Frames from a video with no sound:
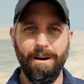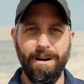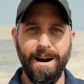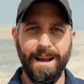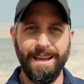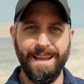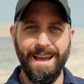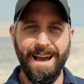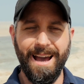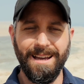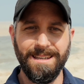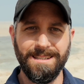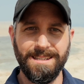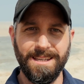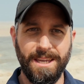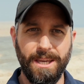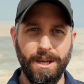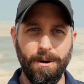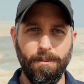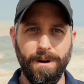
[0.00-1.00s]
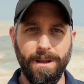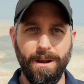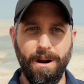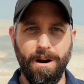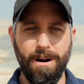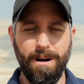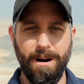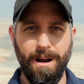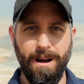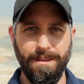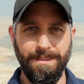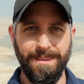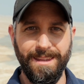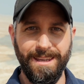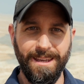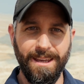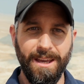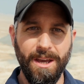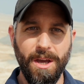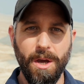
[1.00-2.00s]
right, guys, here we are on
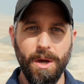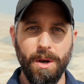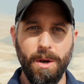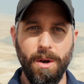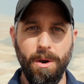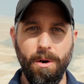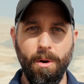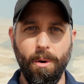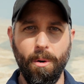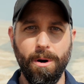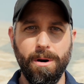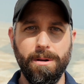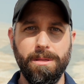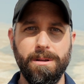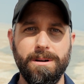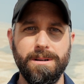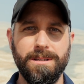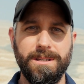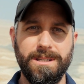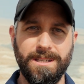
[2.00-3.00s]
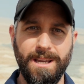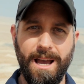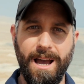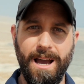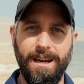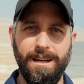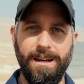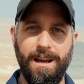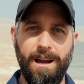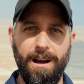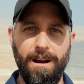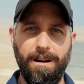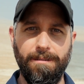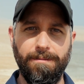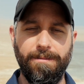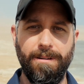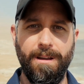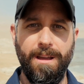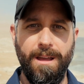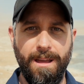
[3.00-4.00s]
the northern side
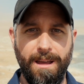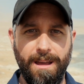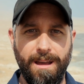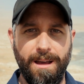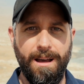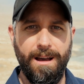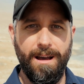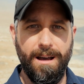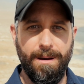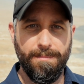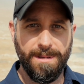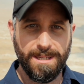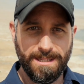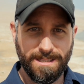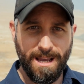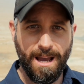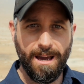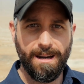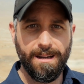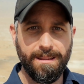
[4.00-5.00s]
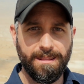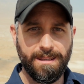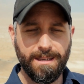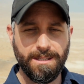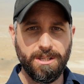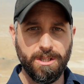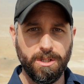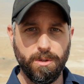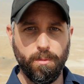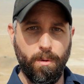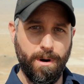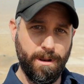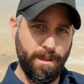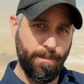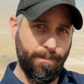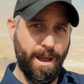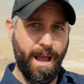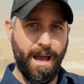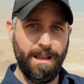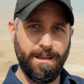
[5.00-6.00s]
of Masada. This is where the
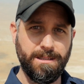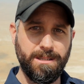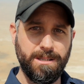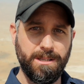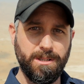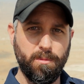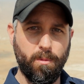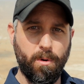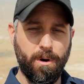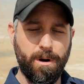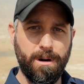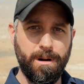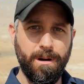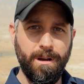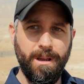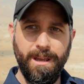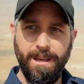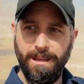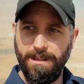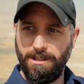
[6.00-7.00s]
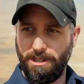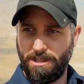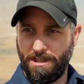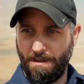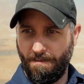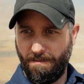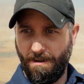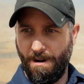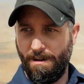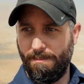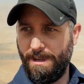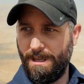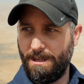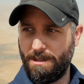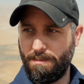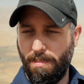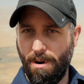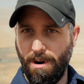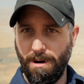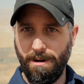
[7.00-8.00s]
palaces were. Just in front of me is
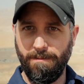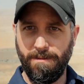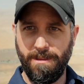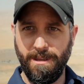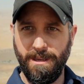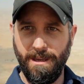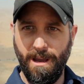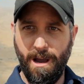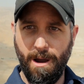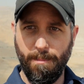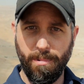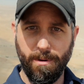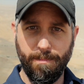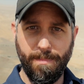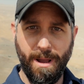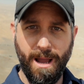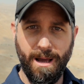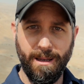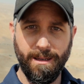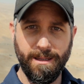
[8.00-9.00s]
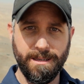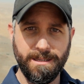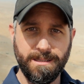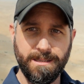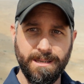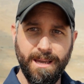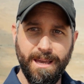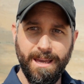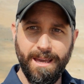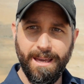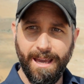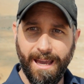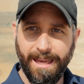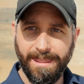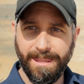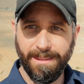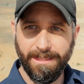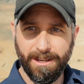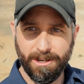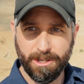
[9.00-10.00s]
part of the upper palace, and
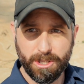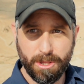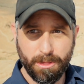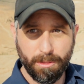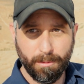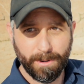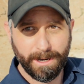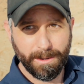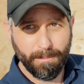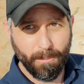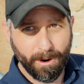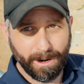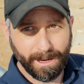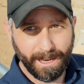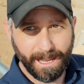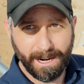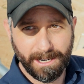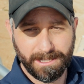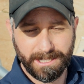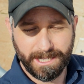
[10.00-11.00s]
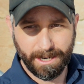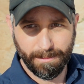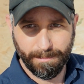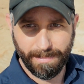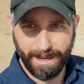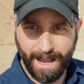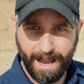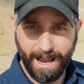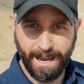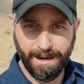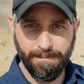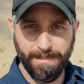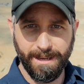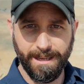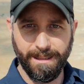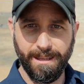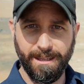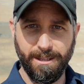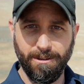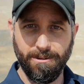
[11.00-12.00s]
then there's 3 more layers here behind me
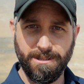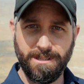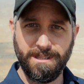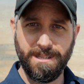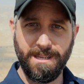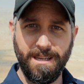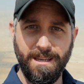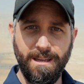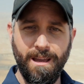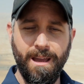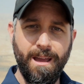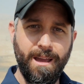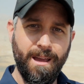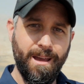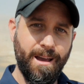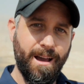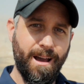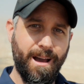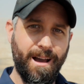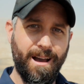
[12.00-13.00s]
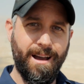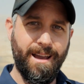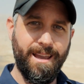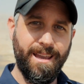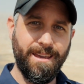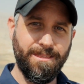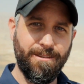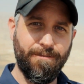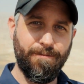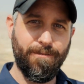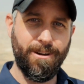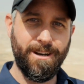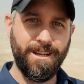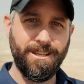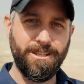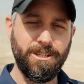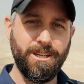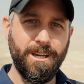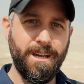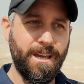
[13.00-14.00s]
that you'll see in the
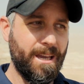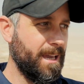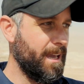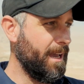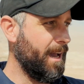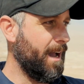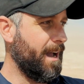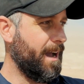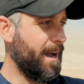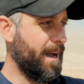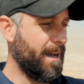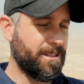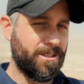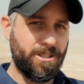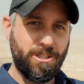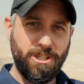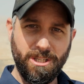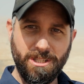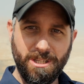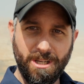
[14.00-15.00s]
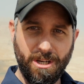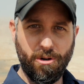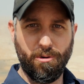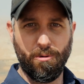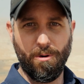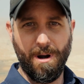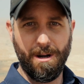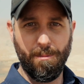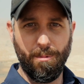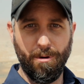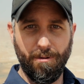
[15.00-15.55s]
footage. Just incredible